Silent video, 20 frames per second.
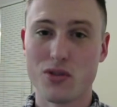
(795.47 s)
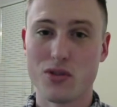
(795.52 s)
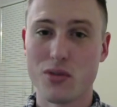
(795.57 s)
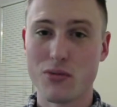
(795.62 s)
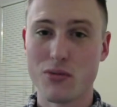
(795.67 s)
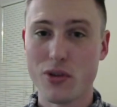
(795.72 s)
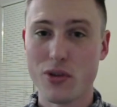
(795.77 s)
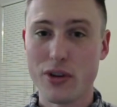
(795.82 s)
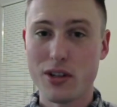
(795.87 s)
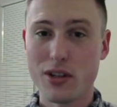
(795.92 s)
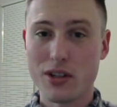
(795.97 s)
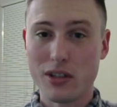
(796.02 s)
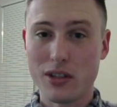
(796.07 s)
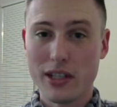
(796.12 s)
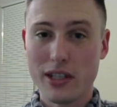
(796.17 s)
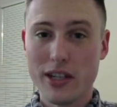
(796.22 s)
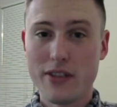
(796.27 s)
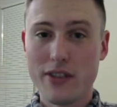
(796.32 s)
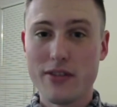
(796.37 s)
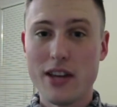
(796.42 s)
So I'm going to
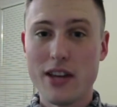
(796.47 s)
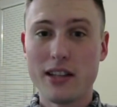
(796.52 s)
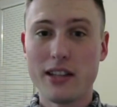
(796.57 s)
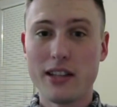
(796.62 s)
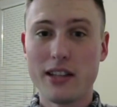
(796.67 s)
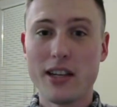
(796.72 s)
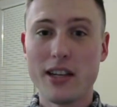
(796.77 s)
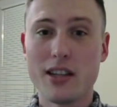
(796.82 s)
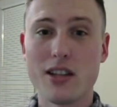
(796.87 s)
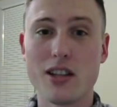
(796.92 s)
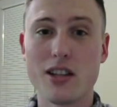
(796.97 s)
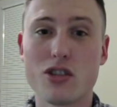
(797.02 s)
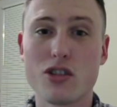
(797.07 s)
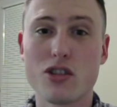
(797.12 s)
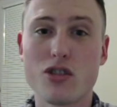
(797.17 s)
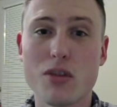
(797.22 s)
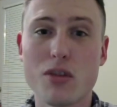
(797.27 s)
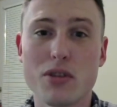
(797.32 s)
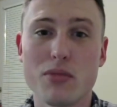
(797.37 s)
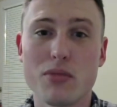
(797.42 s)
leave that link in the
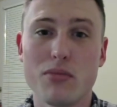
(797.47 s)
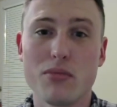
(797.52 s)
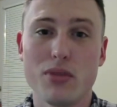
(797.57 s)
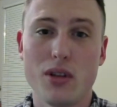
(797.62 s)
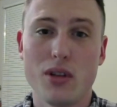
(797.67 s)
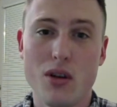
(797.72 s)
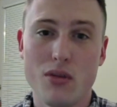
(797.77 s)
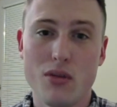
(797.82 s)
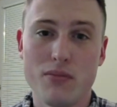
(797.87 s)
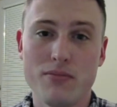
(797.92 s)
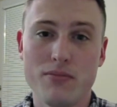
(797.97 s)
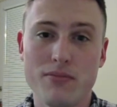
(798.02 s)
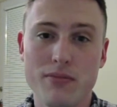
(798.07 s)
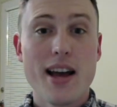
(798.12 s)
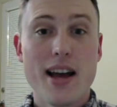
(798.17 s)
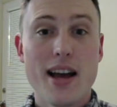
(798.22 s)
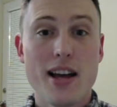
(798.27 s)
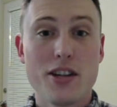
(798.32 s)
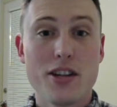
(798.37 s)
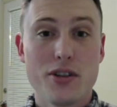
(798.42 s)
description below.
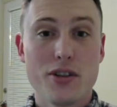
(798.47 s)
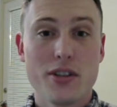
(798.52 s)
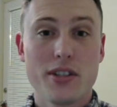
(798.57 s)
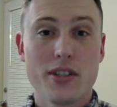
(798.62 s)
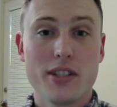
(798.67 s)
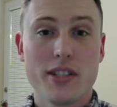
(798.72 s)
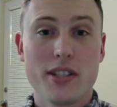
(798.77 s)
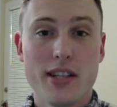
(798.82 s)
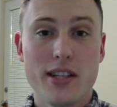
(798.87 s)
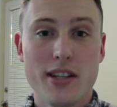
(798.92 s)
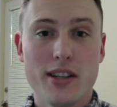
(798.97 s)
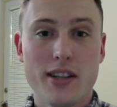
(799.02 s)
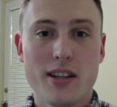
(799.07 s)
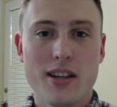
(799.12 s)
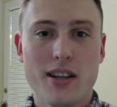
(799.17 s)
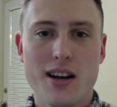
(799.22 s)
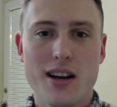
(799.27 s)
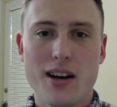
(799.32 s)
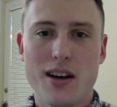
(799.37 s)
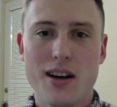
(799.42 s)
As you can
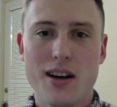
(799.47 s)
see,